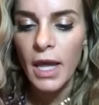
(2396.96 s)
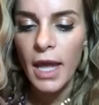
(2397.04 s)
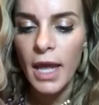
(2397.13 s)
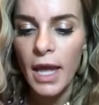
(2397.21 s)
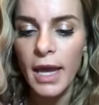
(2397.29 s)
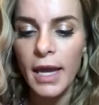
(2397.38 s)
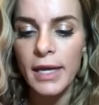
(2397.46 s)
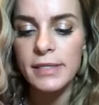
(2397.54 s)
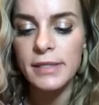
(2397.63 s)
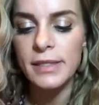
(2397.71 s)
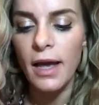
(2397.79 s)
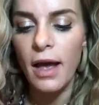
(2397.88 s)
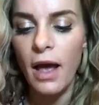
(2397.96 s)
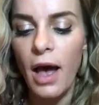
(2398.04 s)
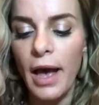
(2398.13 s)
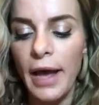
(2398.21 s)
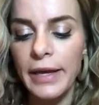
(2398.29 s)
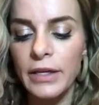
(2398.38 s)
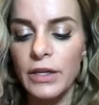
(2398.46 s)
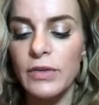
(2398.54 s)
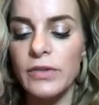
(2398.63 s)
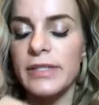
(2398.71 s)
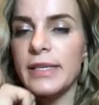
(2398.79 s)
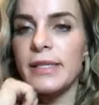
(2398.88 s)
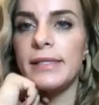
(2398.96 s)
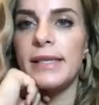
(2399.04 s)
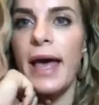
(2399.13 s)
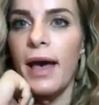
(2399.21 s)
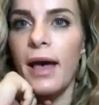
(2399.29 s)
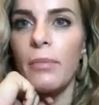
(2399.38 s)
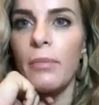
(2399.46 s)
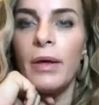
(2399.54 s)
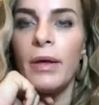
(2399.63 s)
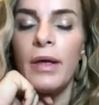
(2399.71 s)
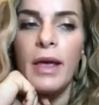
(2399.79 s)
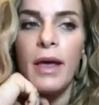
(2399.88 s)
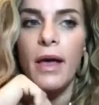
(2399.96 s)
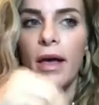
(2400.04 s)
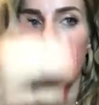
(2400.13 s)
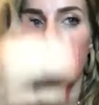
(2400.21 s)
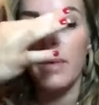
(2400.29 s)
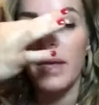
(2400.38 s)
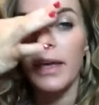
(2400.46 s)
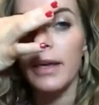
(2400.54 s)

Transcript: And I use this app in